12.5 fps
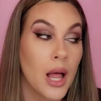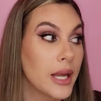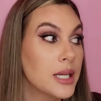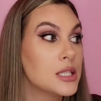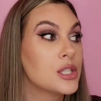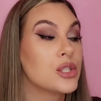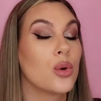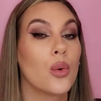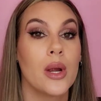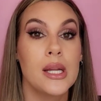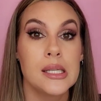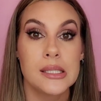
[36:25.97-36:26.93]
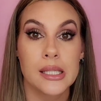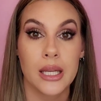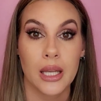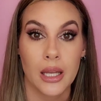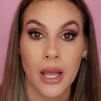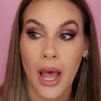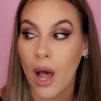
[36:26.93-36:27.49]
Like, it's
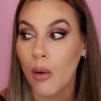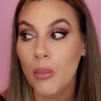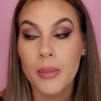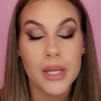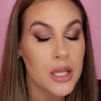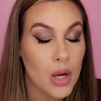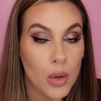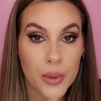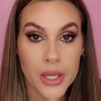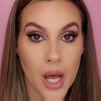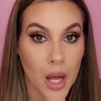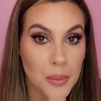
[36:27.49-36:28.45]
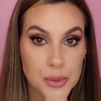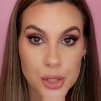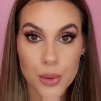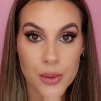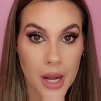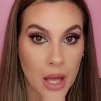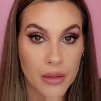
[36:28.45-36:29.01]
crazy. How many are we up
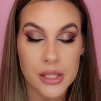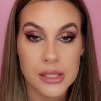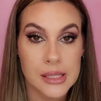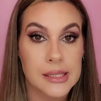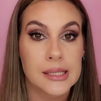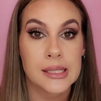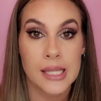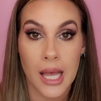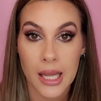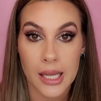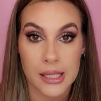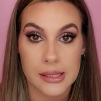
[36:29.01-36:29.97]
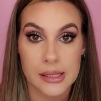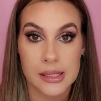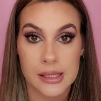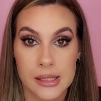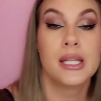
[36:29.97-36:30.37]
to now? This is nuts.